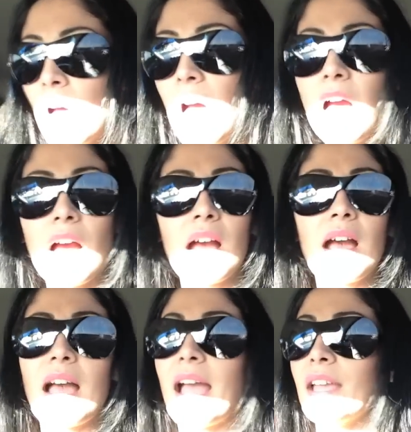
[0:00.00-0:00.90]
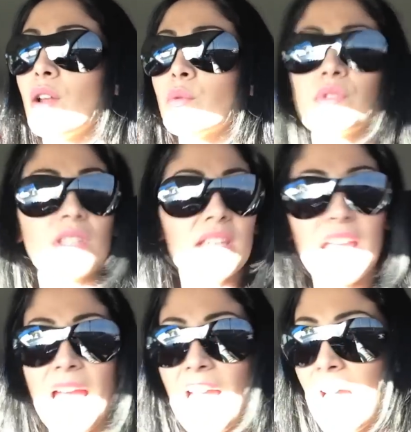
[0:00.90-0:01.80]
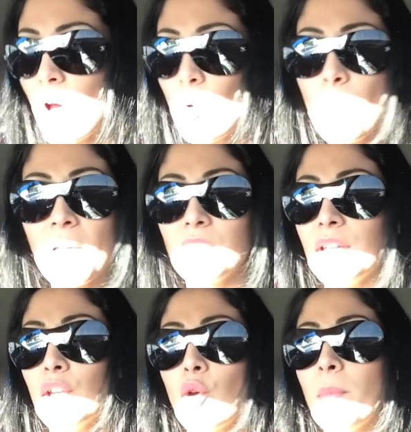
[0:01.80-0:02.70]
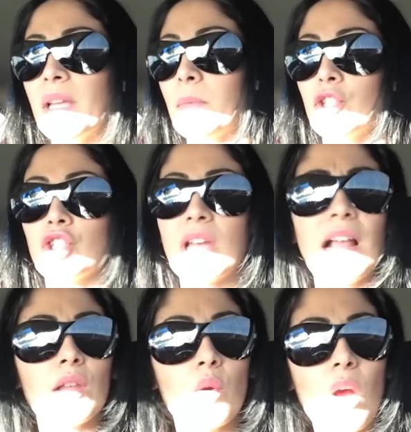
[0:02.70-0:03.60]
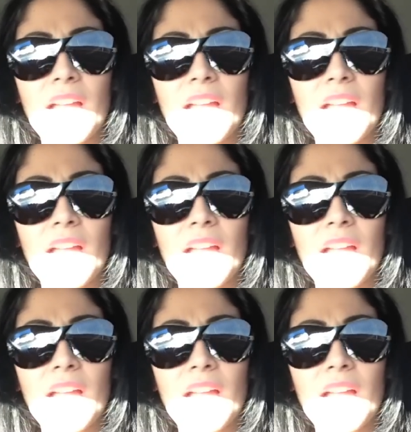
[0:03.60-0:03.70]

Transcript: uh, I don't see how my video made me shallow.